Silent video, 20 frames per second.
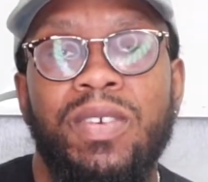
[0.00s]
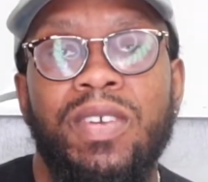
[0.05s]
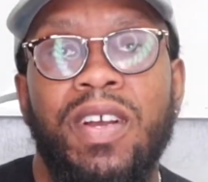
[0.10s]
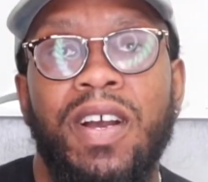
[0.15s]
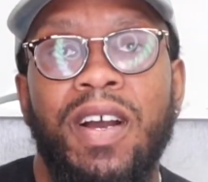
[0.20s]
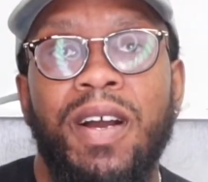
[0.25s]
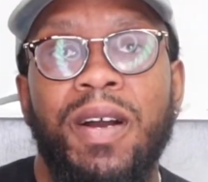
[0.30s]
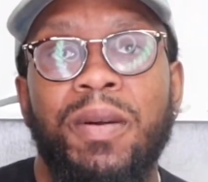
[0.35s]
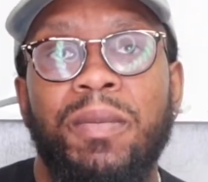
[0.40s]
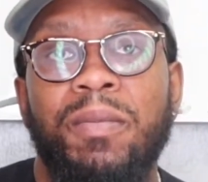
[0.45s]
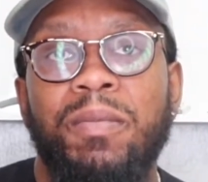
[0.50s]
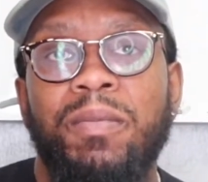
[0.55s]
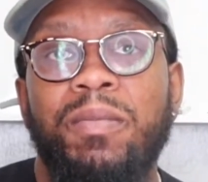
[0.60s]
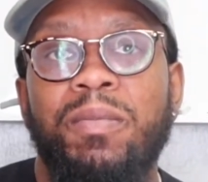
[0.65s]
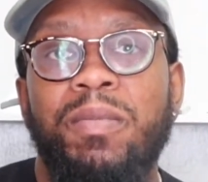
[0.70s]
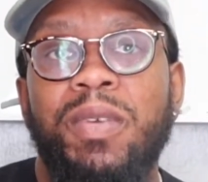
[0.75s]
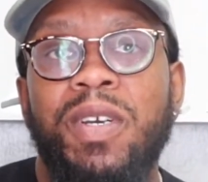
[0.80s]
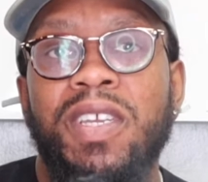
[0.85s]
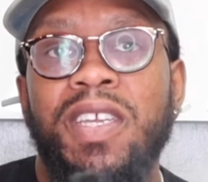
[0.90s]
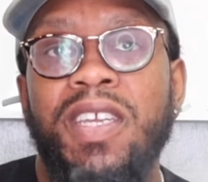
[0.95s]

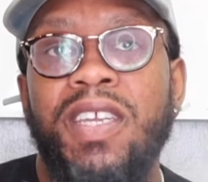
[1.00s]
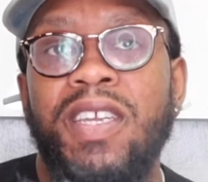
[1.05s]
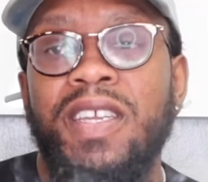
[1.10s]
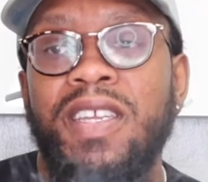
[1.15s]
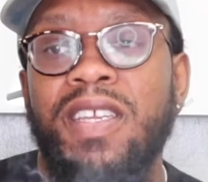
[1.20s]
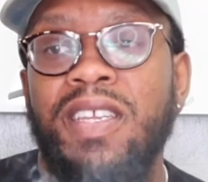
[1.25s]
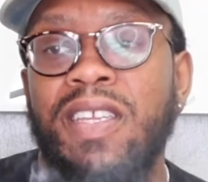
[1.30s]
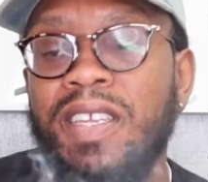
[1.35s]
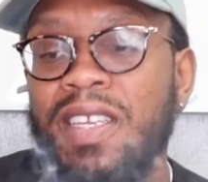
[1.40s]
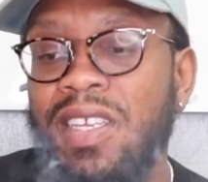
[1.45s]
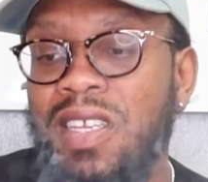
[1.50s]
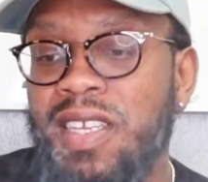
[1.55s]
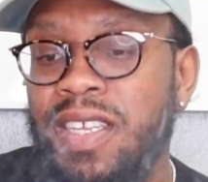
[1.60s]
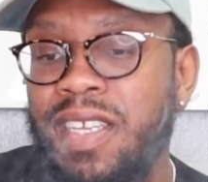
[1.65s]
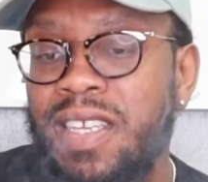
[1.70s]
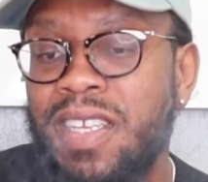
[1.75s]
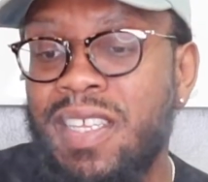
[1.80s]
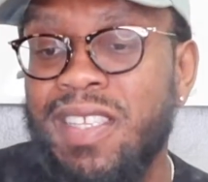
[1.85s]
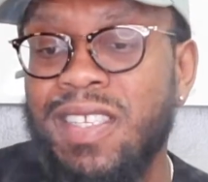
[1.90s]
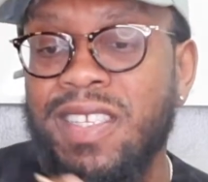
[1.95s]
Boogie
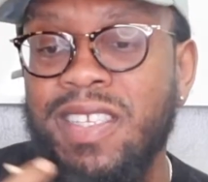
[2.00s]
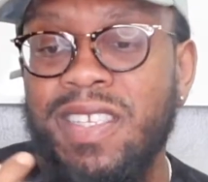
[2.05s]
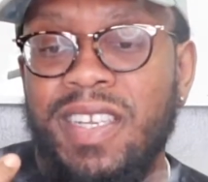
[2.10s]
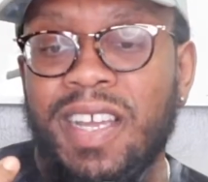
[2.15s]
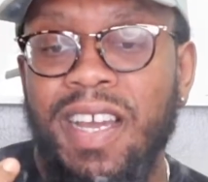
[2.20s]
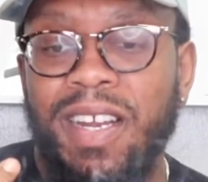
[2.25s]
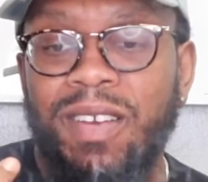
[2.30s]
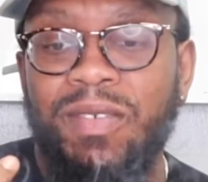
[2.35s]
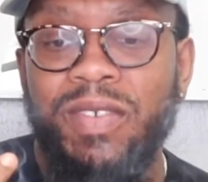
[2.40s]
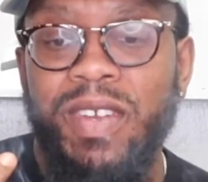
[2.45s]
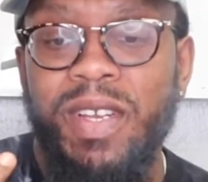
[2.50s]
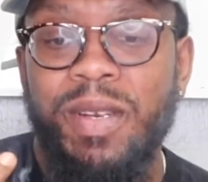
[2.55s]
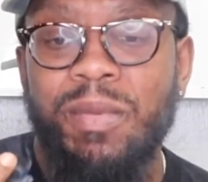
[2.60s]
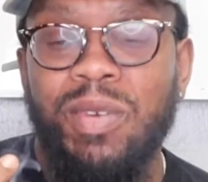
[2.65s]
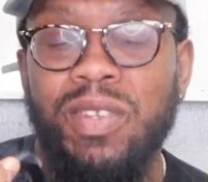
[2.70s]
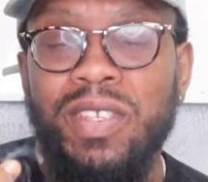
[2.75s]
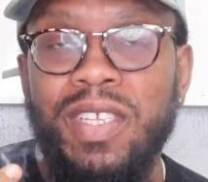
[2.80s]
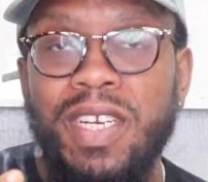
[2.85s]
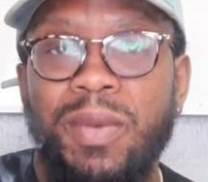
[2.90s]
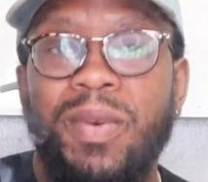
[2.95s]
is not
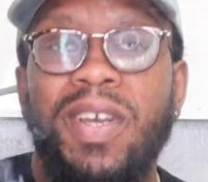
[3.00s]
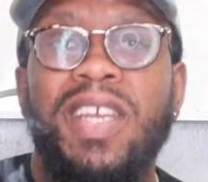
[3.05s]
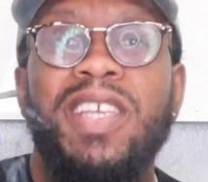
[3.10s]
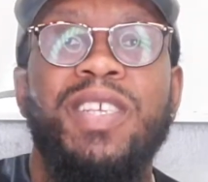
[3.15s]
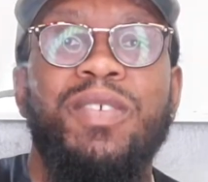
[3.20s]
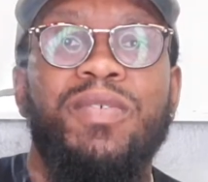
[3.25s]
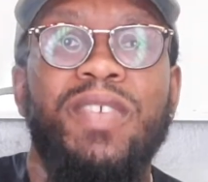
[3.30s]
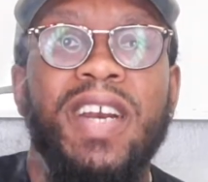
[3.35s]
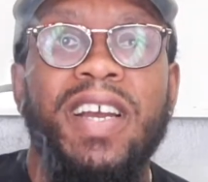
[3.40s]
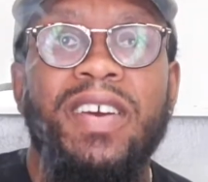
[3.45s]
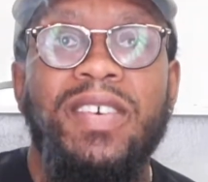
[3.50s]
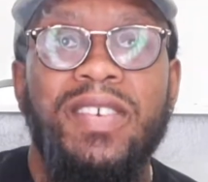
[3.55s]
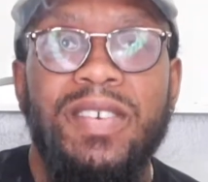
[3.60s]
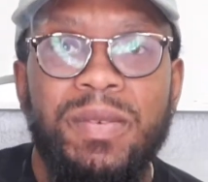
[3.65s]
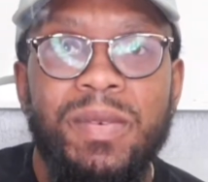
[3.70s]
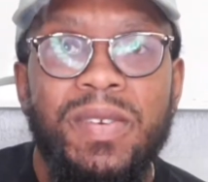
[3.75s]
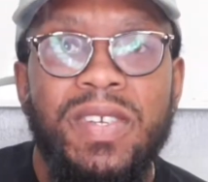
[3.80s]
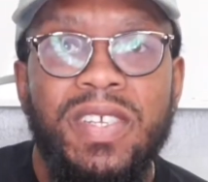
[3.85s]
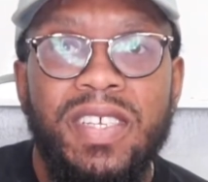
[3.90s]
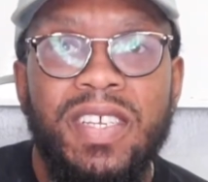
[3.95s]
available today. Well, he's around.
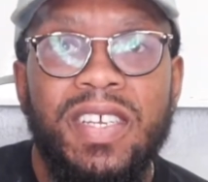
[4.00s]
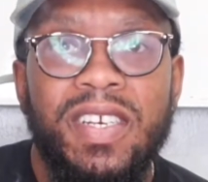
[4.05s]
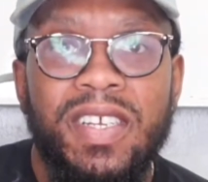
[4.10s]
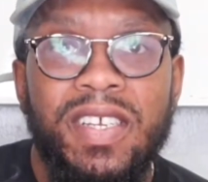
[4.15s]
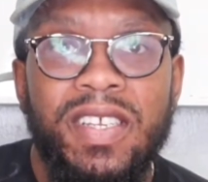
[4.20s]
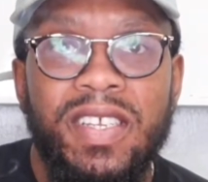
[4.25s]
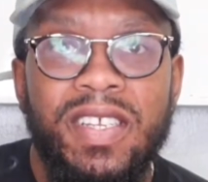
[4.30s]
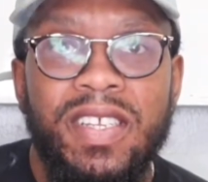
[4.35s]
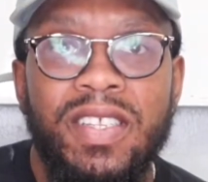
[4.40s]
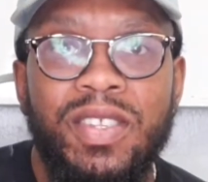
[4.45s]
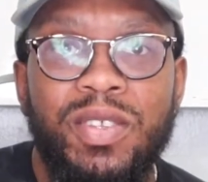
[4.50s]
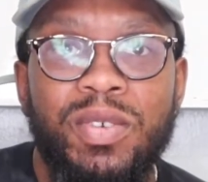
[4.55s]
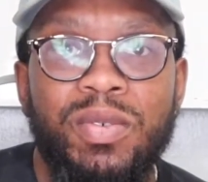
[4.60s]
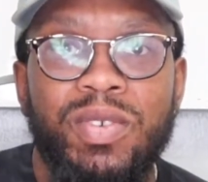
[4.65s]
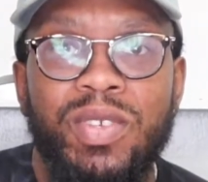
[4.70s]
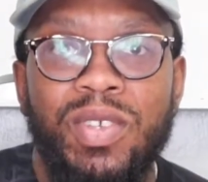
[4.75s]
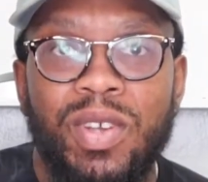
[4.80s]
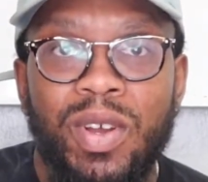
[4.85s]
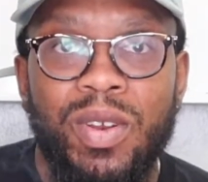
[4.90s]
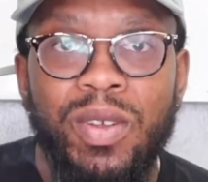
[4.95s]
He was just gonna do
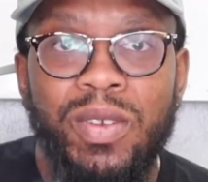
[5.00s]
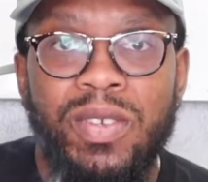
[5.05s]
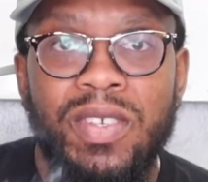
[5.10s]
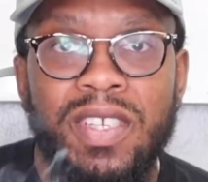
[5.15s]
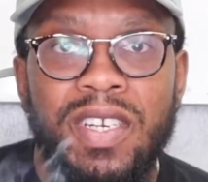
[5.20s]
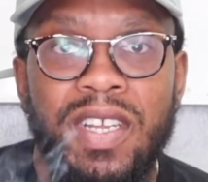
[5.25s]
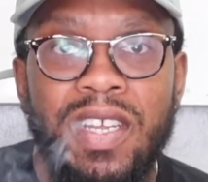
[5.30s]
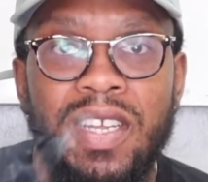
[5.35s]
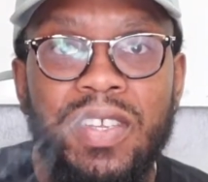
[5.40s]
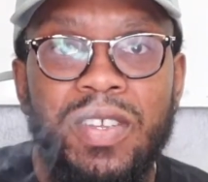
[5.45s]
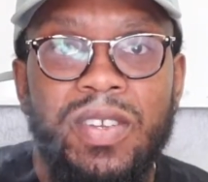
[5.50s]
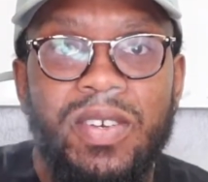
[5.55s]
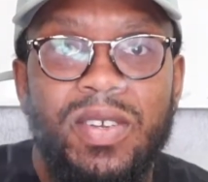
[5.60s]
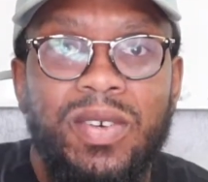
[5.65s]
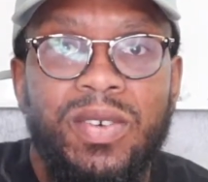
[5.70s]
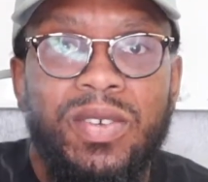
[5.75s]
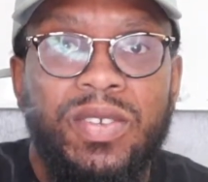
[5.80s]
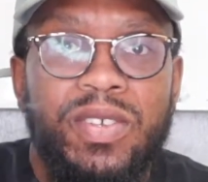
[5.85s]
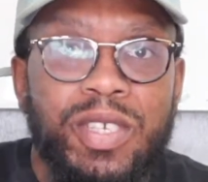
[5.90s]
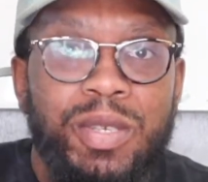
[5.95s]
solos today, you
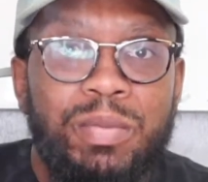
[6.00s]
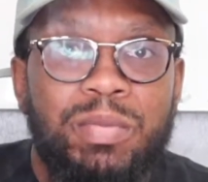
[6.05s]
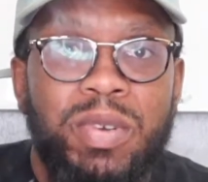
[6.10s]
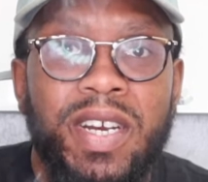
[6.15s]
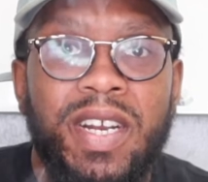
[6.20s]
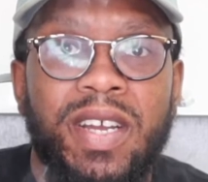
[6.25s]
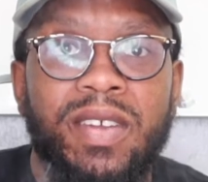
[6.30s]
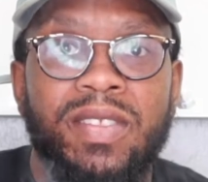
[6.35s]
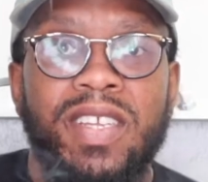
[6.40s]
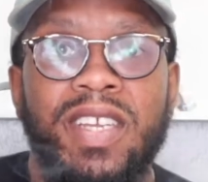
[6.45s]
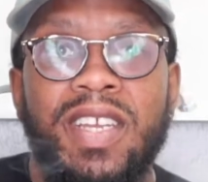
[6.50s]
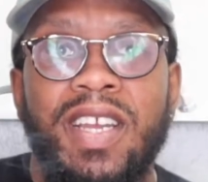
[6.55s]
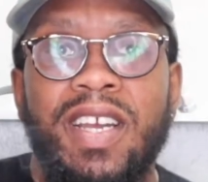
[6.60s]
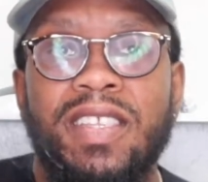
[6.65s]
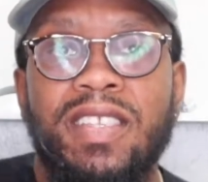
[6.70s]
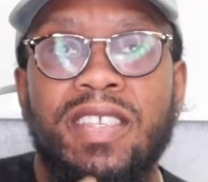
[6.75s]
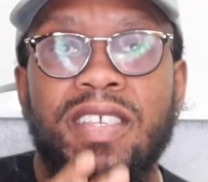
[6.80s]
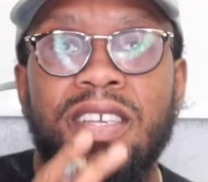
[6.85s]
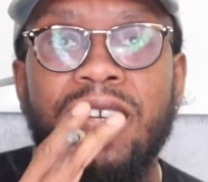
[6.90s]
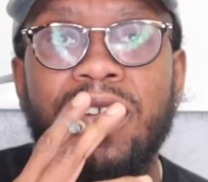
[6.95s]
know, spread out the
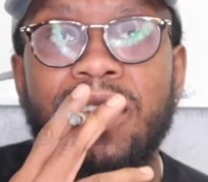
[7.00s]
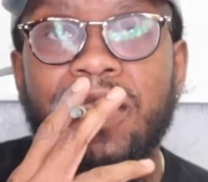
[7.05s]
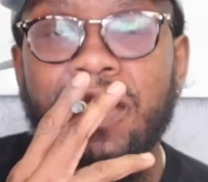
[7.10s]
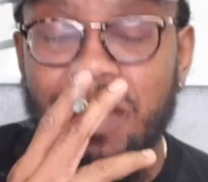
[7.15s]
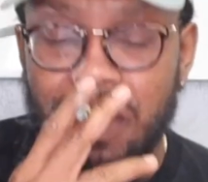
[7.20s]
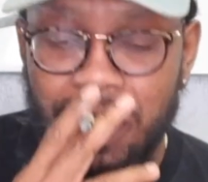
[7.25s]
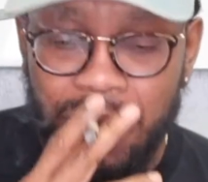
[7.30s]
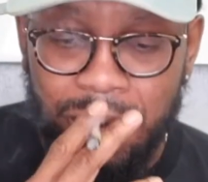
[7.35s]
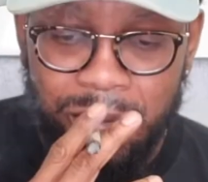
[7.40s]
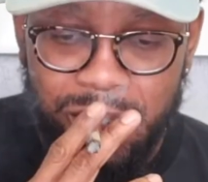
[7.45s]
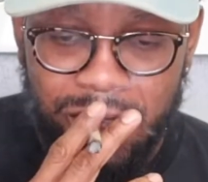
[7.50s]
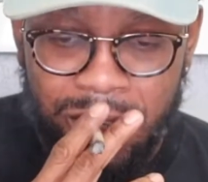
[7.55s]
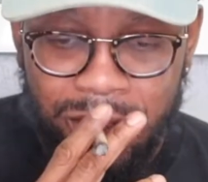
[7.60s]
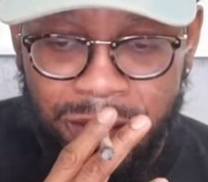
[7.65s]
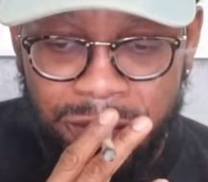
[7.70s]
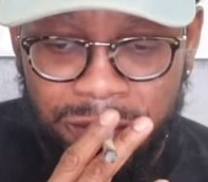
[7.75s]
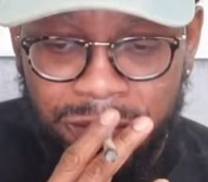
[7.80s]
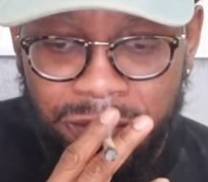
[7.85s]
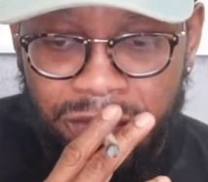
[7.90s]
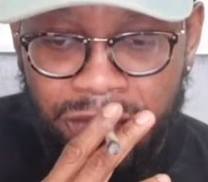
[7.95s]
content. You know
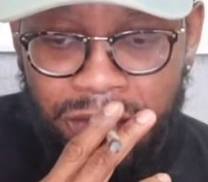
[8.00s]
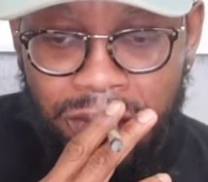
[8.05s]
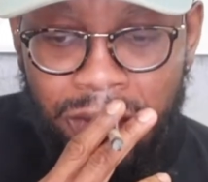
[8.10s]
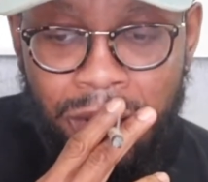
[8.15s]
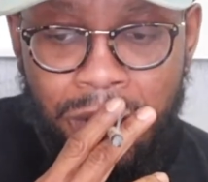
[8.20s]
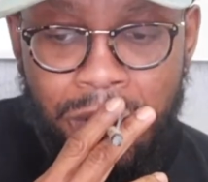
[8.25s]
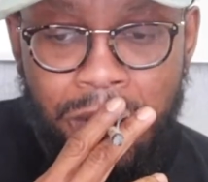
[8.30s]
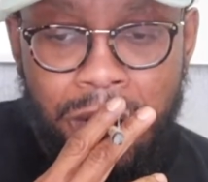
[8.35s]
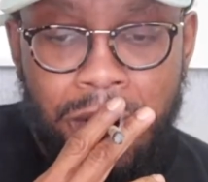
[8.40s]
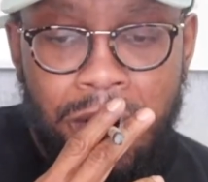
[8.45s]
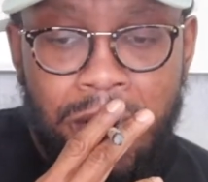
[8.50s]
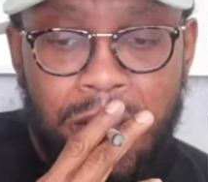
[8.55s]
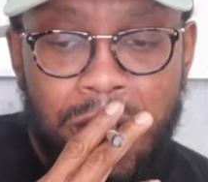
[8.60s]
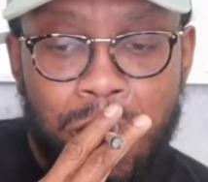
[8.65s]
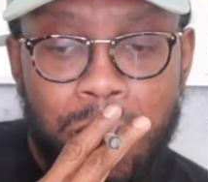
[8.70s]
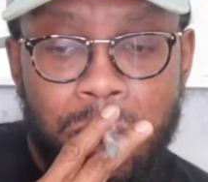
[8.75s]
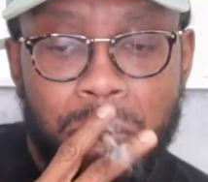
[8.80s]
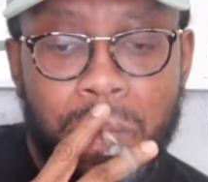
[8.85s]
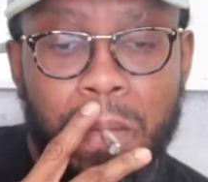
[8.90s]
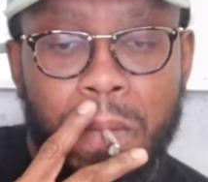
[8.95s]
what
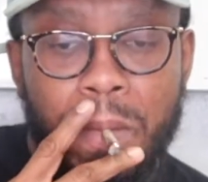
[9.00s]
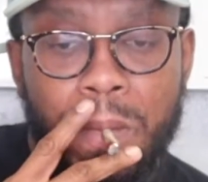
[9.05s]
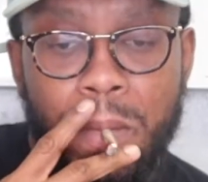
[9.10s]
I'm saying?